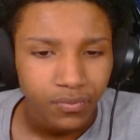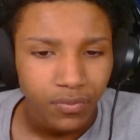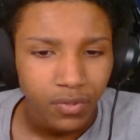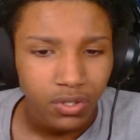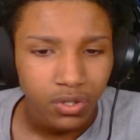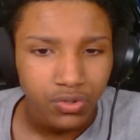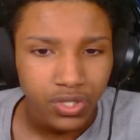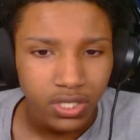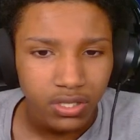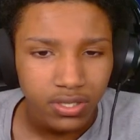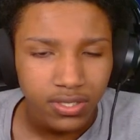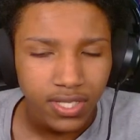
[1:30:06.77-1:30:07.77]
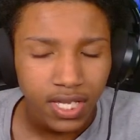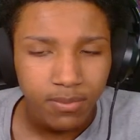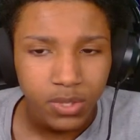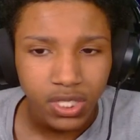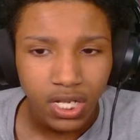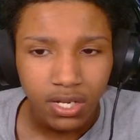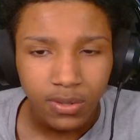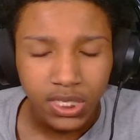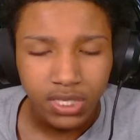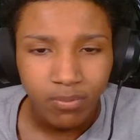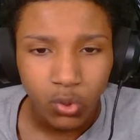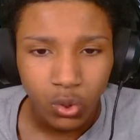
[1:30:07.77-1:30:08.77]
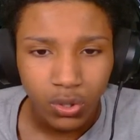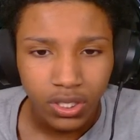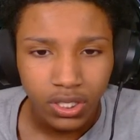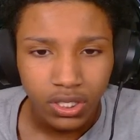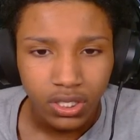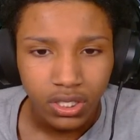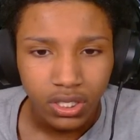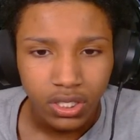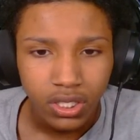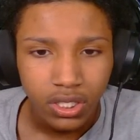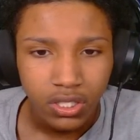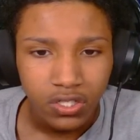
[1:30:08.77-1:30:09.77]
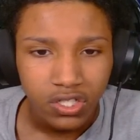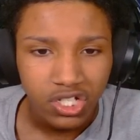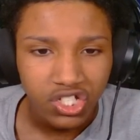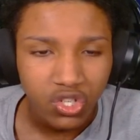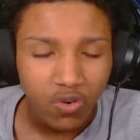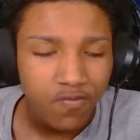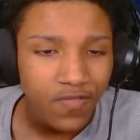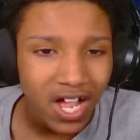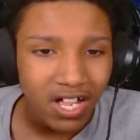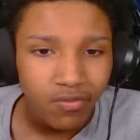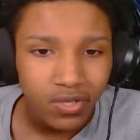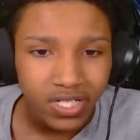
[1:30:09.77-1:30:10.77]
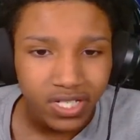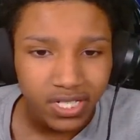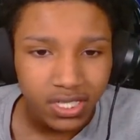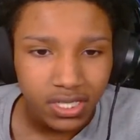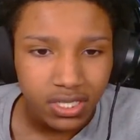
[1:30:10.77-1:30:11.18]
You know, chat, this game is scary, it's boring. There's no virus.